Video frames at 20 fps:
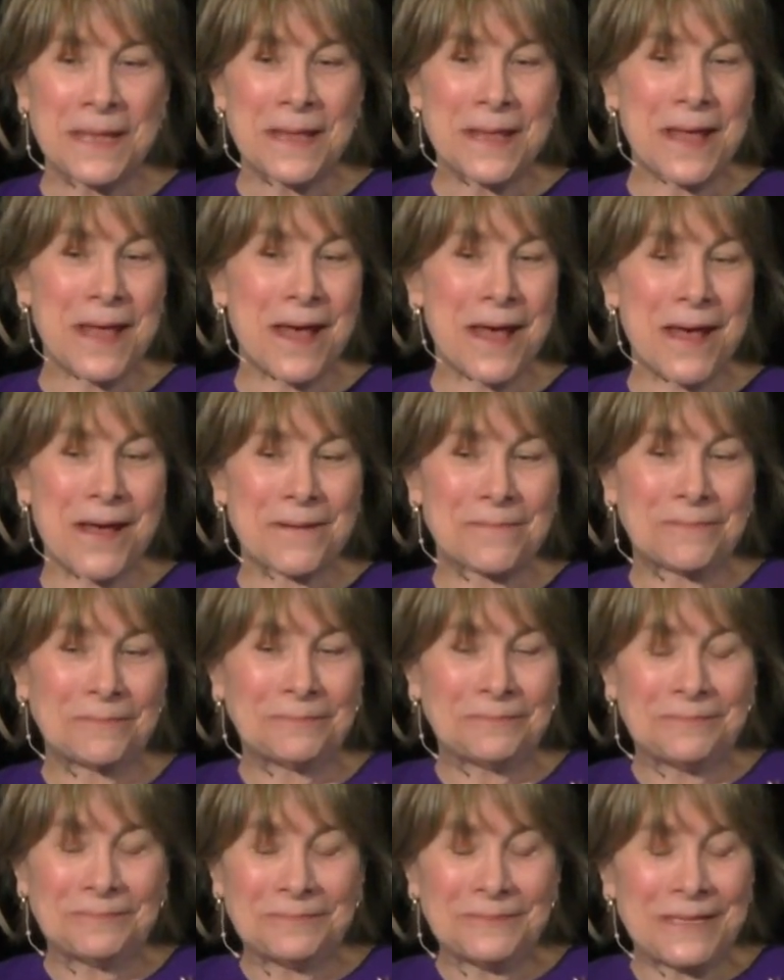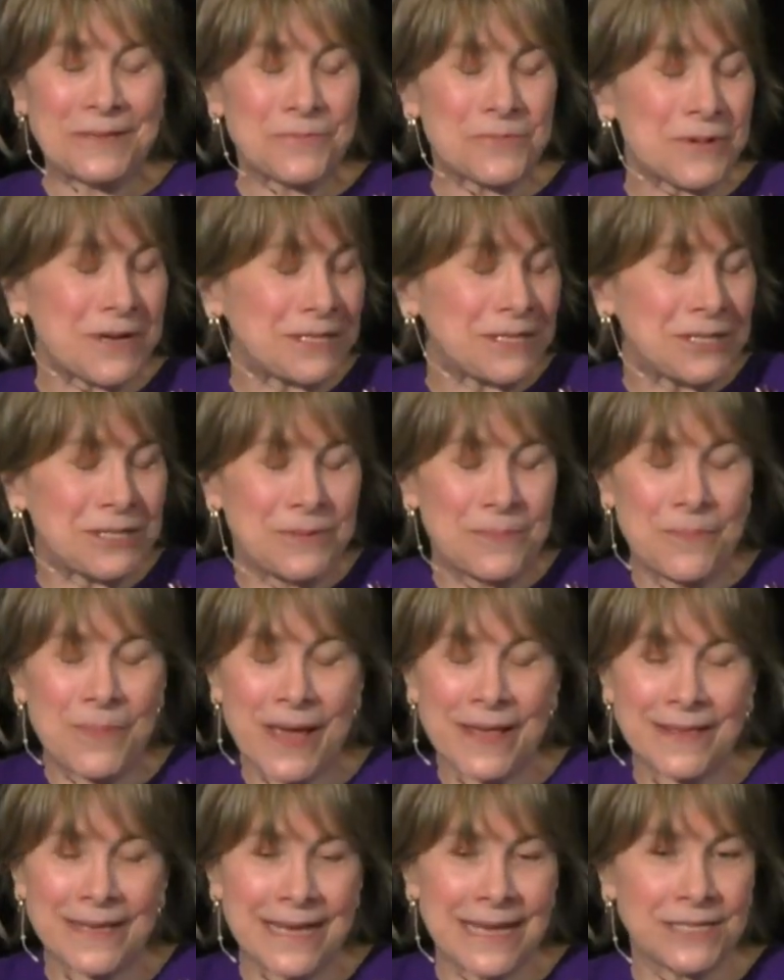uh, enriched
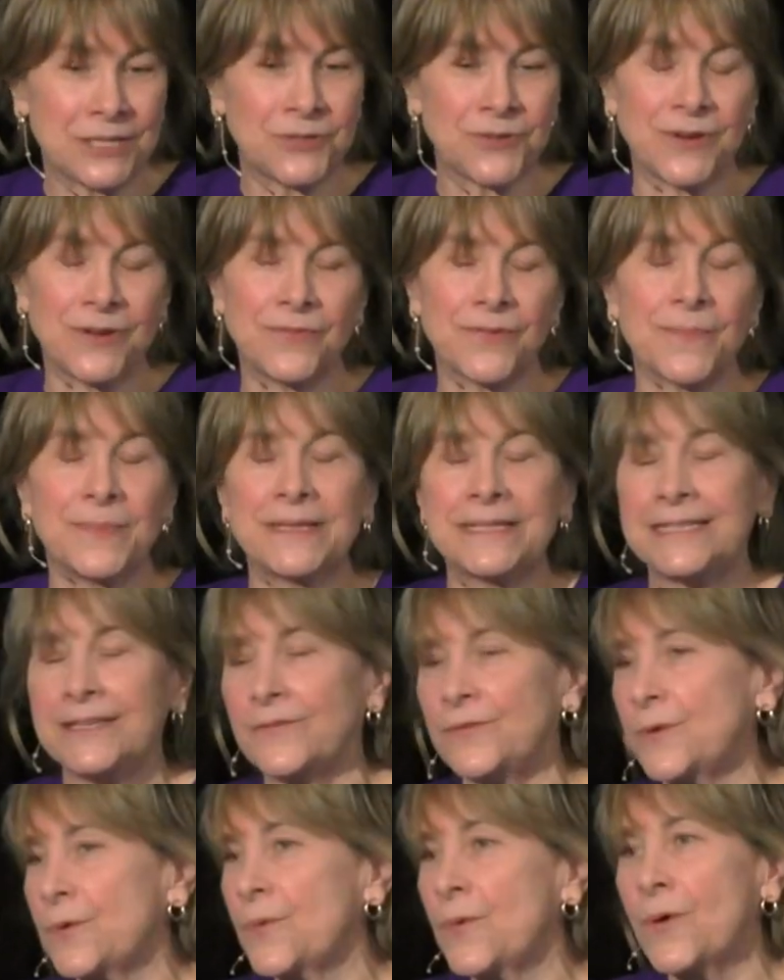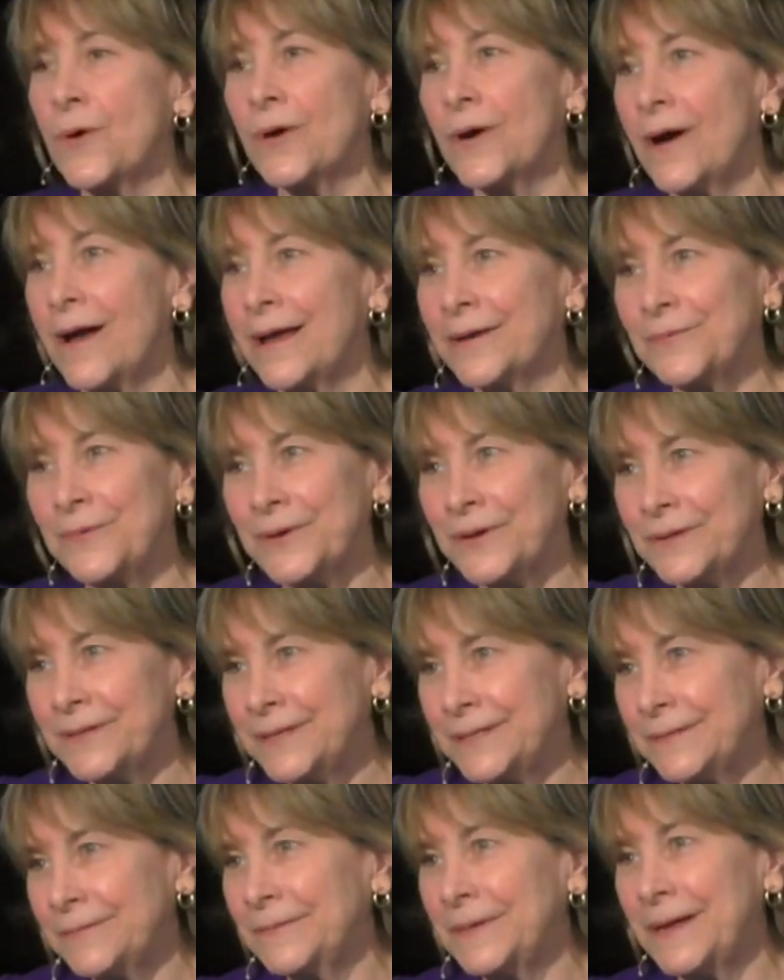by the history from the Civil War onwards.
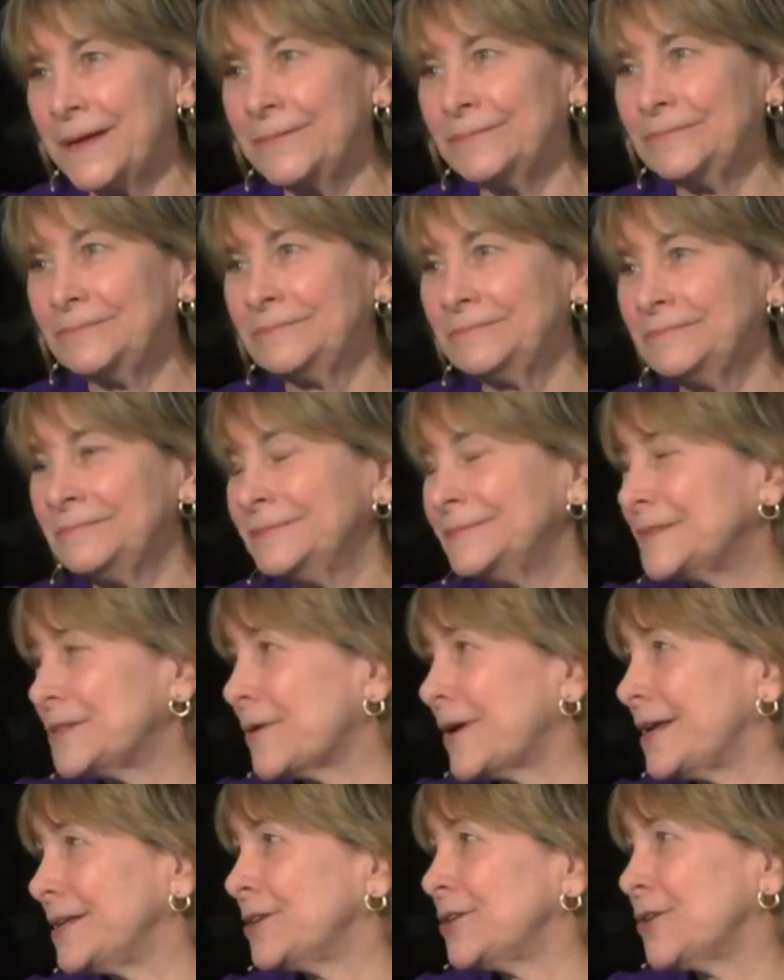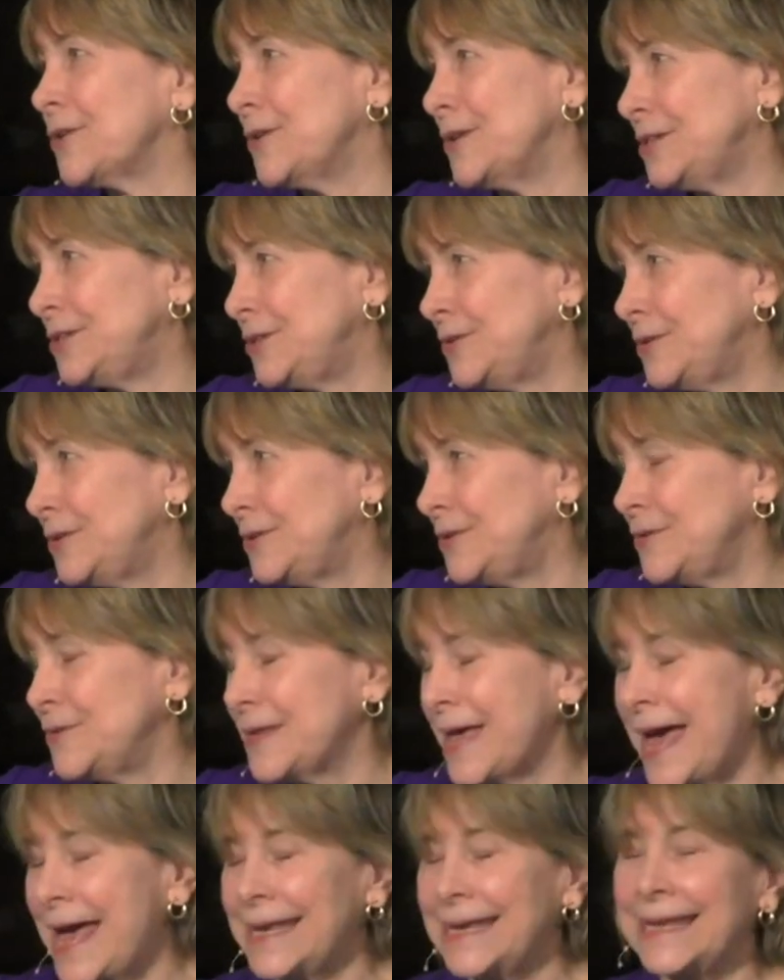Um, so I encourage you to do
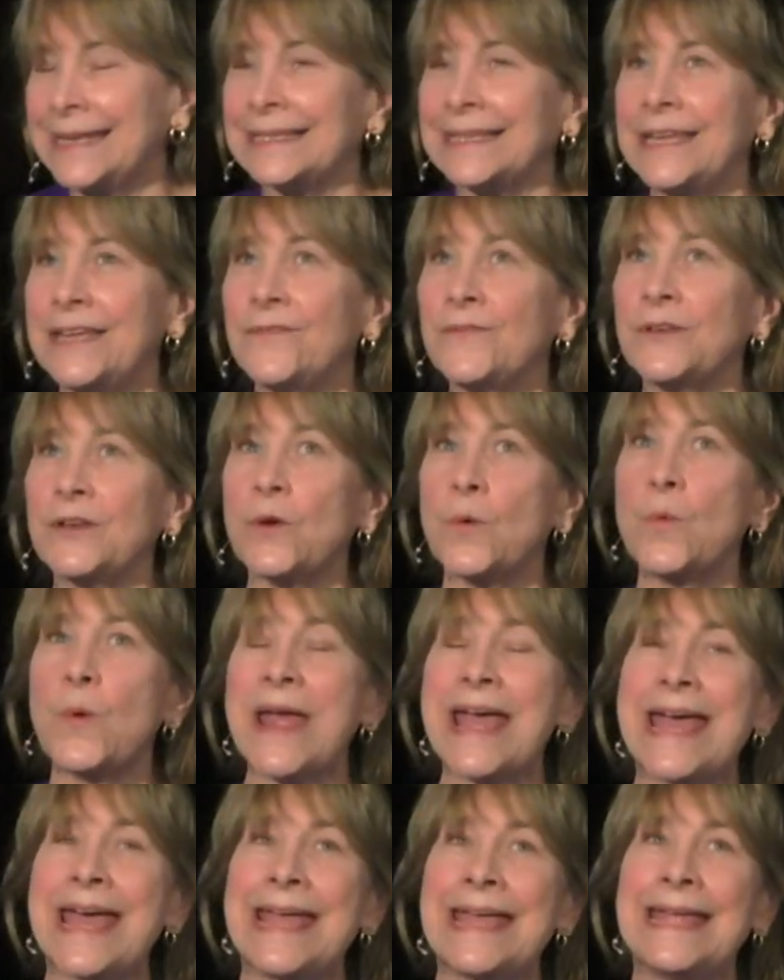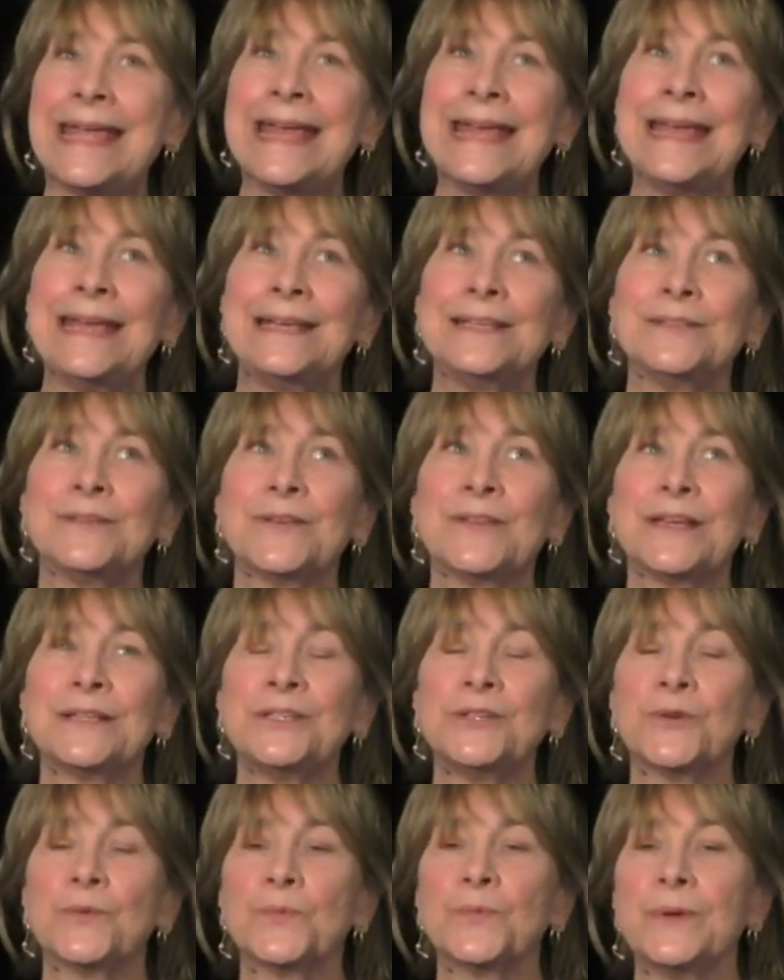that and live in a way so that
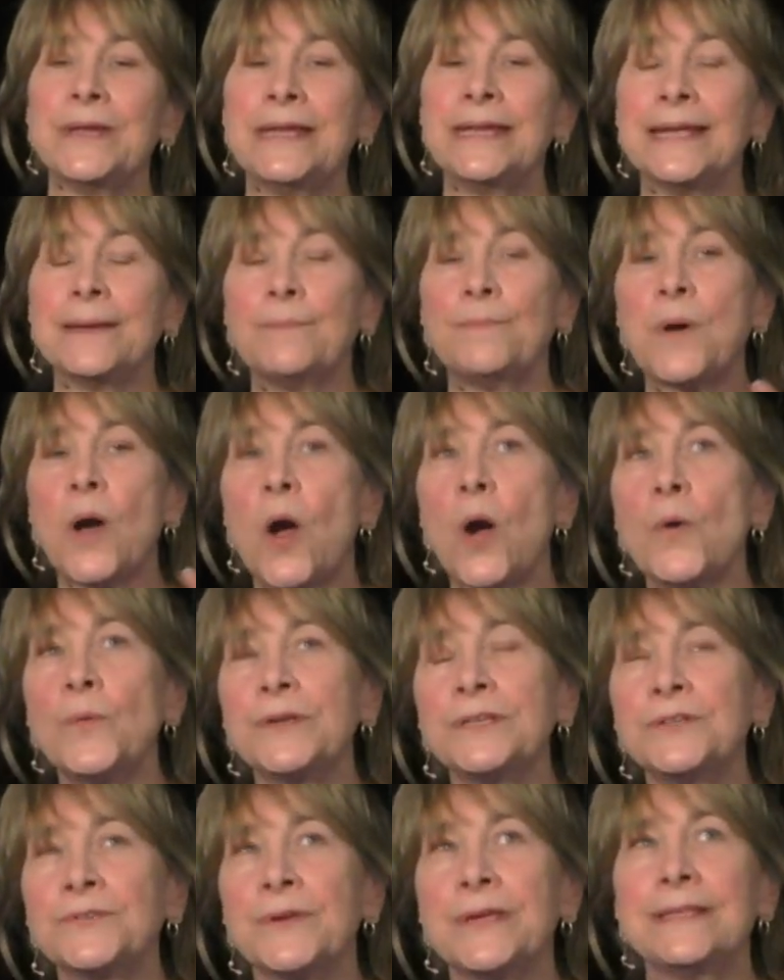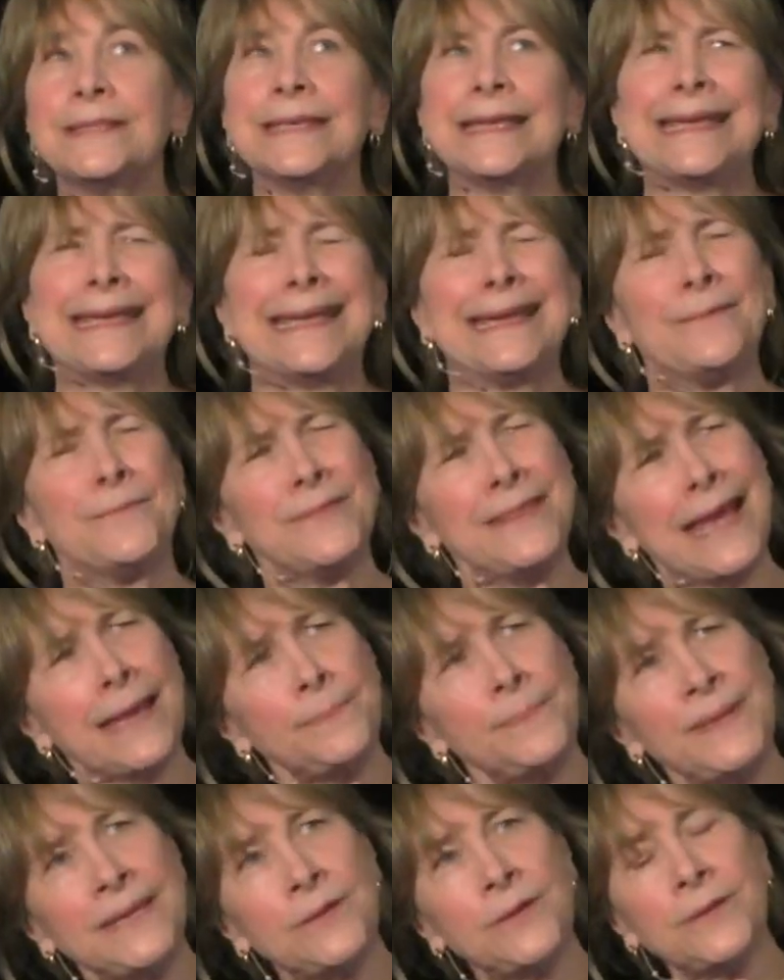you're reading poetry thinking, would that
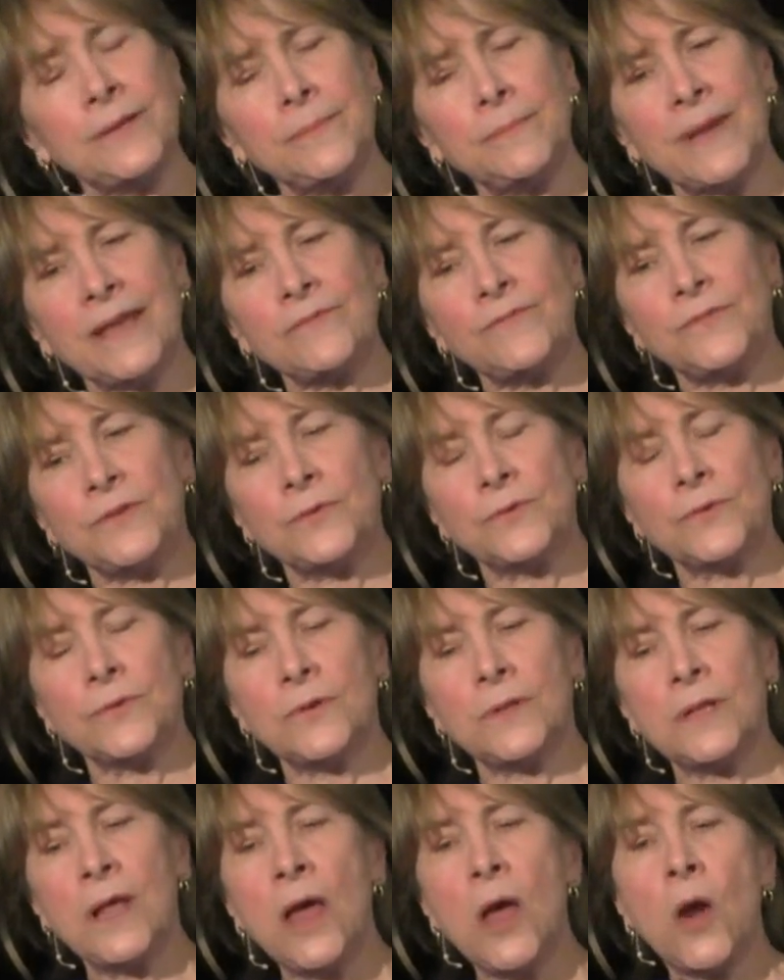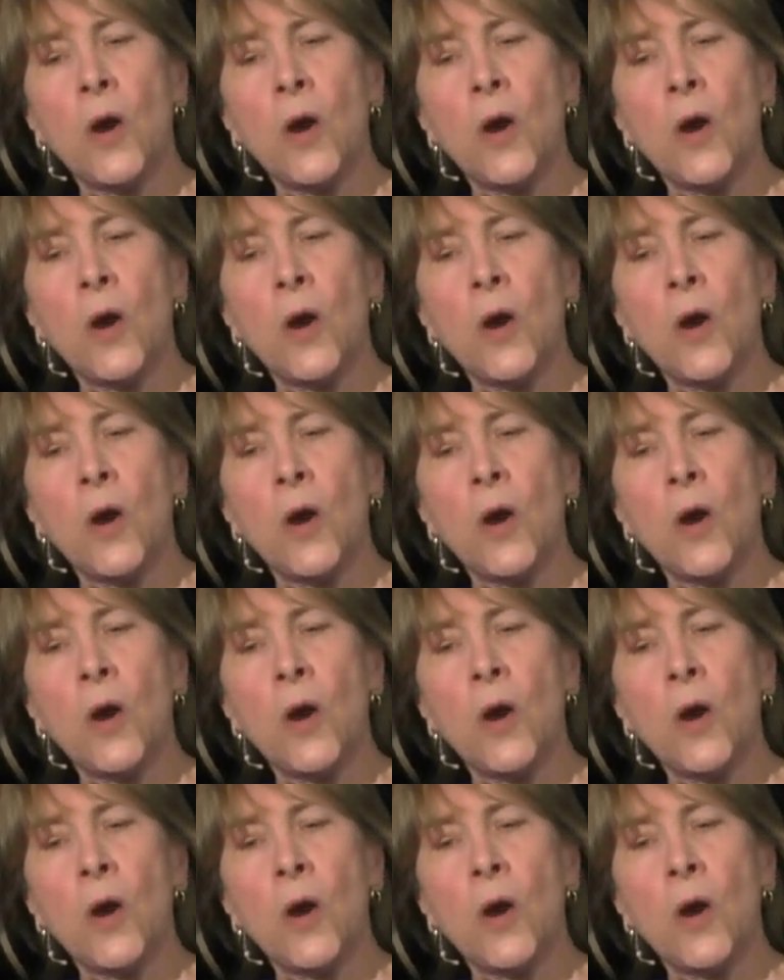be good at my funeral?